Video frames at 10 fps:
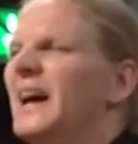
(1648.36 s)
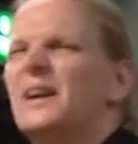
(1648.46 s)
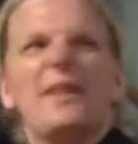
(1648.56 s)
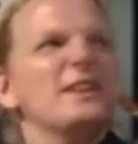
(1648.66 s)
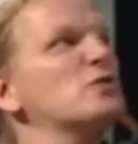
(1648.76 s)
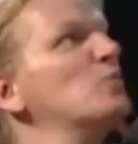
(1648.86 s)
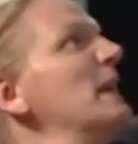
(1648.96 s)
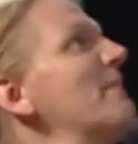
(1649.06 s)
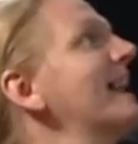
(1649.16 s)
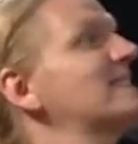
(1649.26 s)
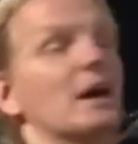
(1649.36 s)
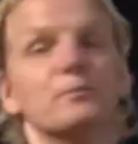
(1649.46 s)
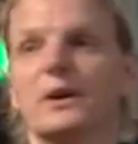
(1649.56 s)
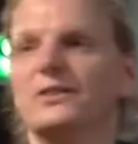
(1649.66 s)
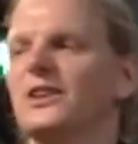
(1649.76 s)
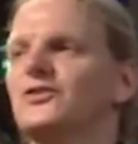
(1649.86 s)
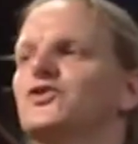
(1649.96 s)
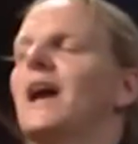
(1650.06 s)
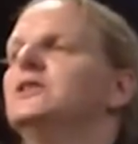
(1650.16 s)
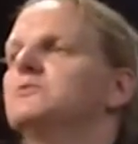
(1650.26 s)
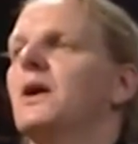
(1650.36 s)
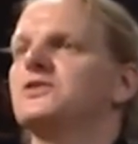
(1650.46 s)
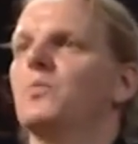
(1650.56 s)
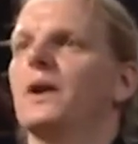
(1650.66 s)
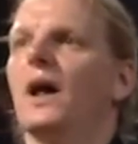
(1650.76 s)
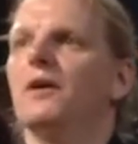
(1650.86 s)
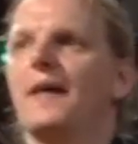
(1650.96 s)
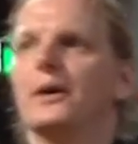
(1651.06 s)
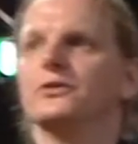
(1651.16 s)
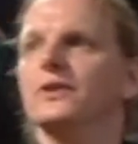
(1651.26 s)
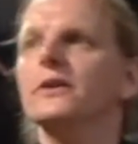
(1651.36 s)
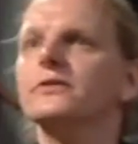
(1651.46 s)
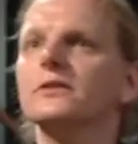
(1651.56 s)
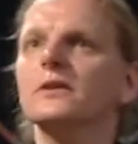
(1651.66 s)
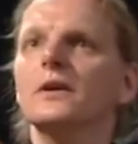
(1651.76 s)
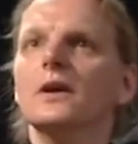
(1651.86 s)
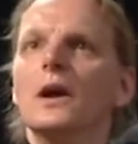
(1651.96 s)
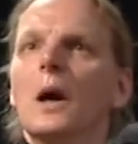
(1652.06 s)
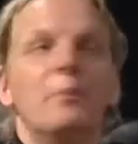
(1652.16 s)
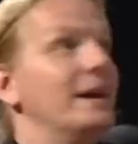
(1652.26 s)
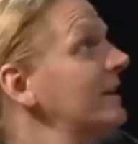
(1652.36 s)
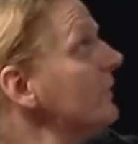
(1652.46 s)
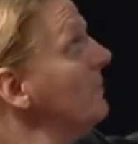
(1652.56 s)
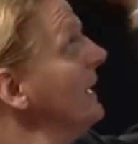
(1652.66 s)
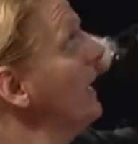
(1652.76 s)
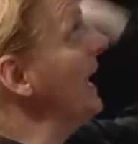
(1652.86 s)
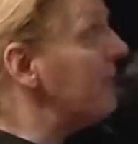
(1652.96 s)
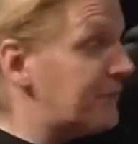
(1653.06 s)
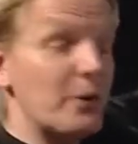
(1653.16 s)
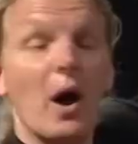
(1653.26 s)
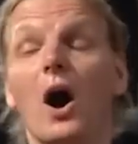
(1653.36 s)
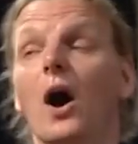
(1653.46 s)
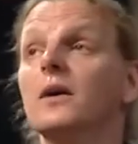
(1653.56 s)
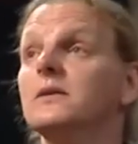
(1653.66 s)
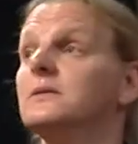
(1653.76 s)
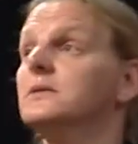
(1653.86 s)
Now, that doesn't really matter, because it doesn't change much in one and a half thousand years. But it does mean that if there are